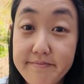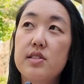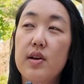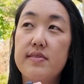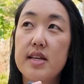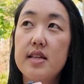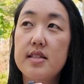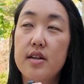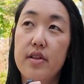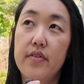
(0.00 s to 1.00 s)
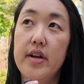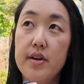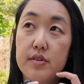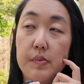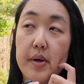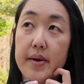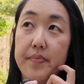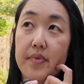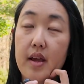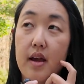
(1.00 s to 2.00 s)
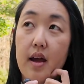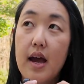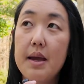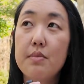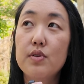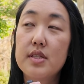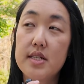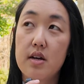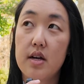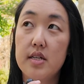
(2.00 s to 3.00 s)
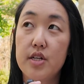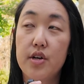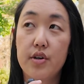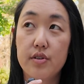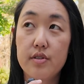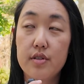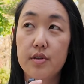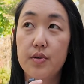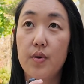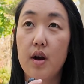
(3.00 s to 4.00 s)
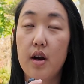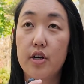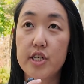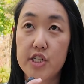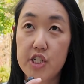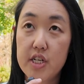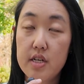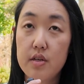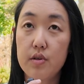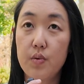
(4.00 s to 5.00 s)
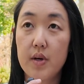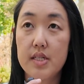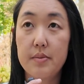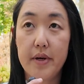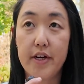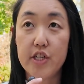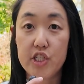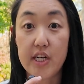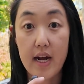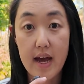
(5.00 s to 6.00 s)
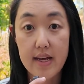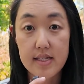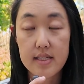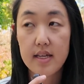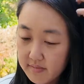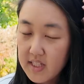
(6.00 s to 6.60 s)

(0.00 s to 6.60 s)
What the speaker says: So I've said this in other videos, but I'm mostly talking to girls who are Christian who want to marry Christian guys.